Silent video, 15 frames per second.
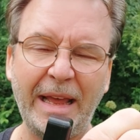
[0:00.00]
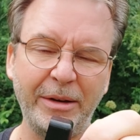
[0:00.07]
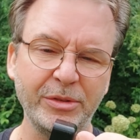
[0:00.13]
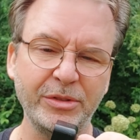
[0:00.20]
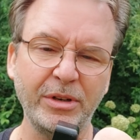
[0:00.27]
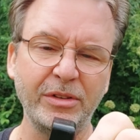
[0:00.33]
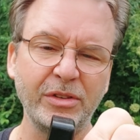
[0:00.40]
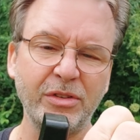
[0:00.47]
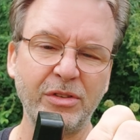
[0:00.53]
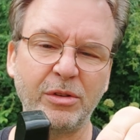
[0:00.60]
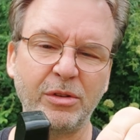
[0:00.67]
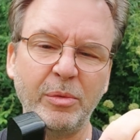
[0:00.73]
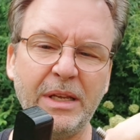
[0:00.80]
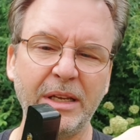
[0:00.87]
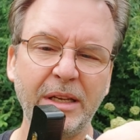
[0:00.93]
It would start to
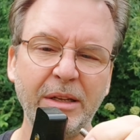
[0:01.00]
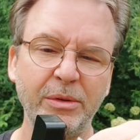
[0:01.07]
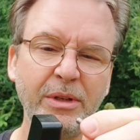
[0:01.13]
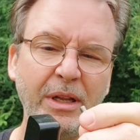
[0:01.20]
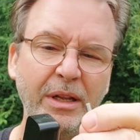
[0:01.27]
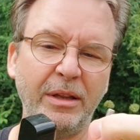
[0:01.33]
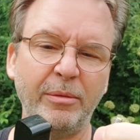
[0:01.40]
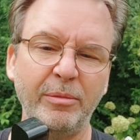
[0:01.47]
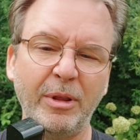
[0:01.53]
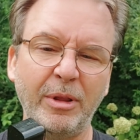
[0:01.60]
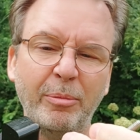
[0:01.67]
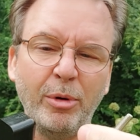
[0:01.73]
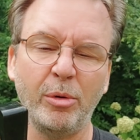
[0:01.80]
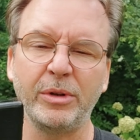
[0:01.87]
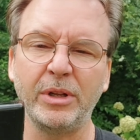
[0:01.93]
squeak and the
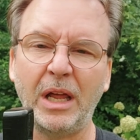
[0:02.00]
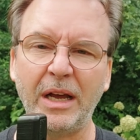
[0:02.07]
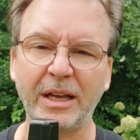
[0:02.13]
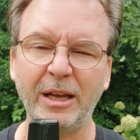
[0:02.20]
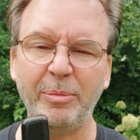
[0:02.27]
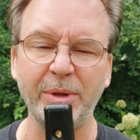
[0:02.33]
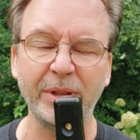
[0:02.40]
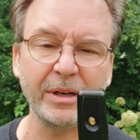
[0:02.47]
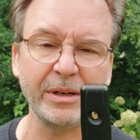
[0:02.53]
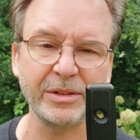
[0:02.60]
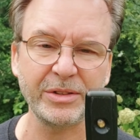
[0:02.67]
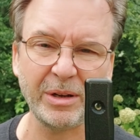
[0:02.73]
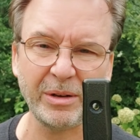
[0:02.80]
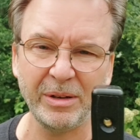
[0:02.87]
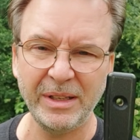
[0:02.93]
bolt would lock up in there.
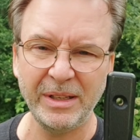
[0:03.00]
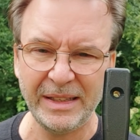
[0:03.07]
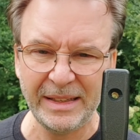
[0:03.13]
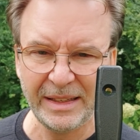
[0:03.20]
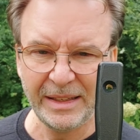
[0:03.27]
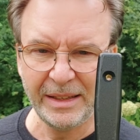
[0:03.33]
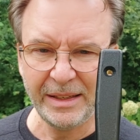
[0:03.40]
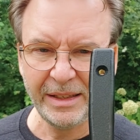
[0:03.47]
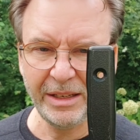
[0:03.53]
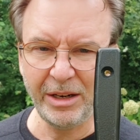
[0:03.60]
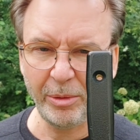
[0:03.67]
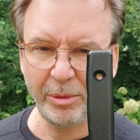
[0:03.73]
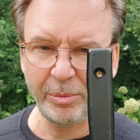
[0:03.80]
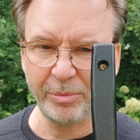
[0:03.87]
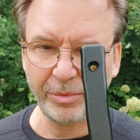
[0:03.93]
So, you
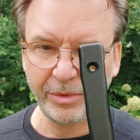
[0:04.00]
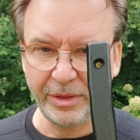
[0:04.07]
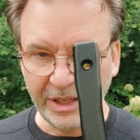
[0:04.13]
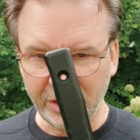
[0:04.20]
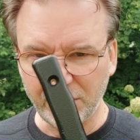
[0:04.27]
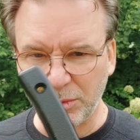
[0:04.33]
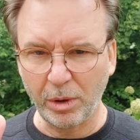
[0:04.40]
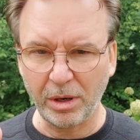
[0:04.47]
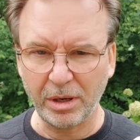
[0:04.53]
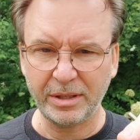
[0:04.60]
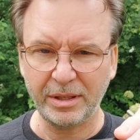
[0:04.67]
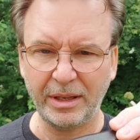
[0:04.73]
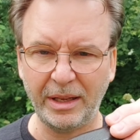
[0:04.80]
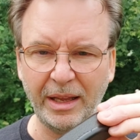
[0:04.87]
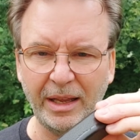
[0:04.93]
know, this
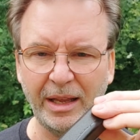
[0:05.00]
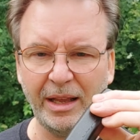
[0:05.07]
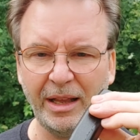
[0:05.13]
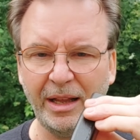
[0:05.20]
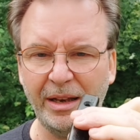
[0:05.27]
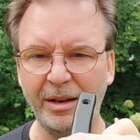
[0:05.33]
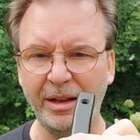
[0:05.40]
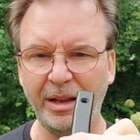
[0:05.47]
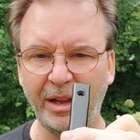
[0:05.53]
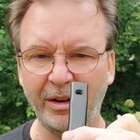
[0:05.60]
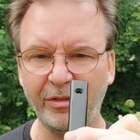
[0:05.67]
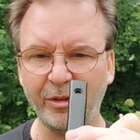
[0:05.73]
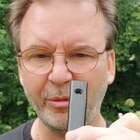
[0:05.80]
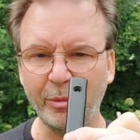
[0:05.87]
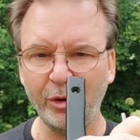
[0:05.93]
worked, and
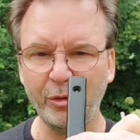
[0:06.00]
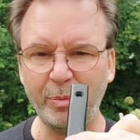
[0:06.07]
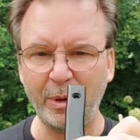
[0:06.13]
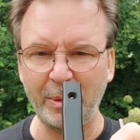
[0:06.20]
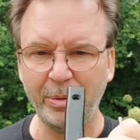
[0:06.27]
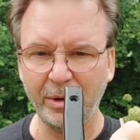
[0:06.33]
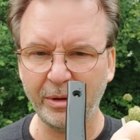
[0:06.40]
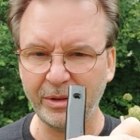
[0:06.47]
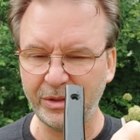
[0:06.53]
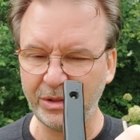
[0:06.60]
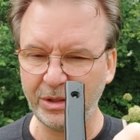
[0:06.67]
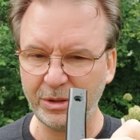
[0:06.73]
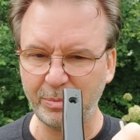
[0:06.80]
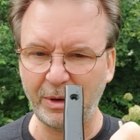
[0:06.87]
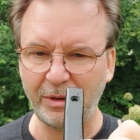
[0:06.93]
for most people it's
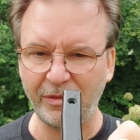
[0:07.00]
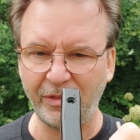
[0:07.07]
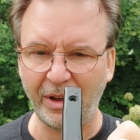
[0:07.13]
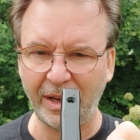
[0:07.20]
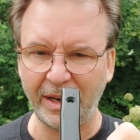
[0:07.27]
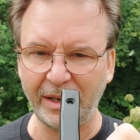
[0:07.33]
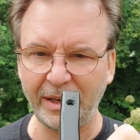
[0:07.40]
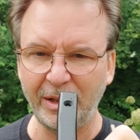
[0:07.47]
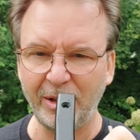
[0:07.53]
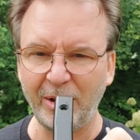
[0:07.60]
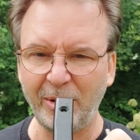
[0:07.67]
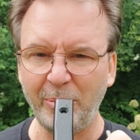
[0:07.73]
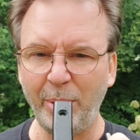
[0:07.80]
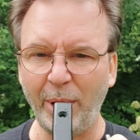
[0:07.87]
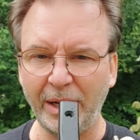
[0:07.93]
just been fine,
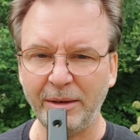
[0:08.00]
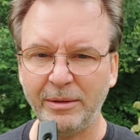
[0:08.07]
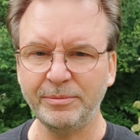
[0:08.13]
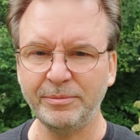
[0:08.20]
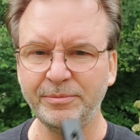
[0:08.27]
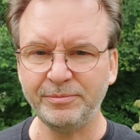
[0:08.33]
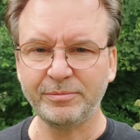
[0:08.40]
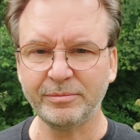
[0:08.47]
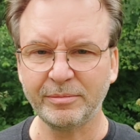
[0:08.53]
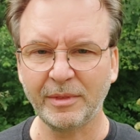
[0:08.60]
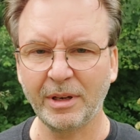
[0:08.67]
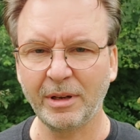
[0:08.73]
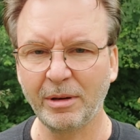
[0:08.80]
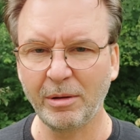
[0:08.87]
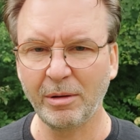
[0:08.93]
but
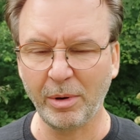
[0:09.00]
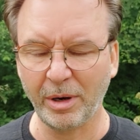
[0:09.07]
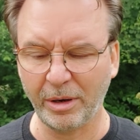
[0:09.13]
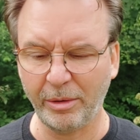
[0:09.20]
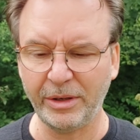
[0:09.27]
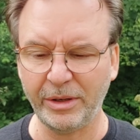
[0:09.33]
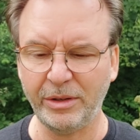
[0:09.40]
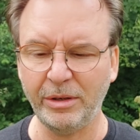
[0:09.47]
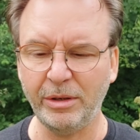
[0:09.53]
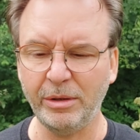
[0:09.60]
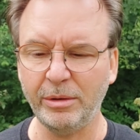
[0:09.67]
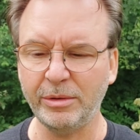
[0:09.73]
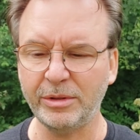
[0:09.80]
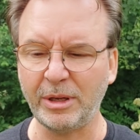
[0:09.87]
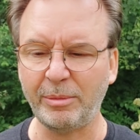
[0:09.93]
we're going to
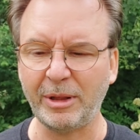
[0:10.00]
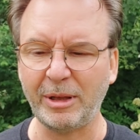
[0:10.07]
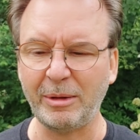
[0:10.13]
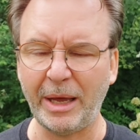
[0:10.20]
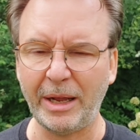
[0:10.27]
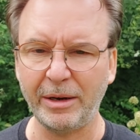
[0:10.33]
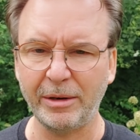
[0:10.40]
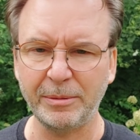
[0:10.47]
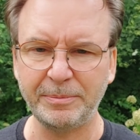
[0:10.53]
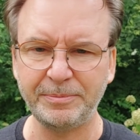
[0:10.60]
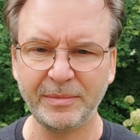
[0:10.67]
do something better.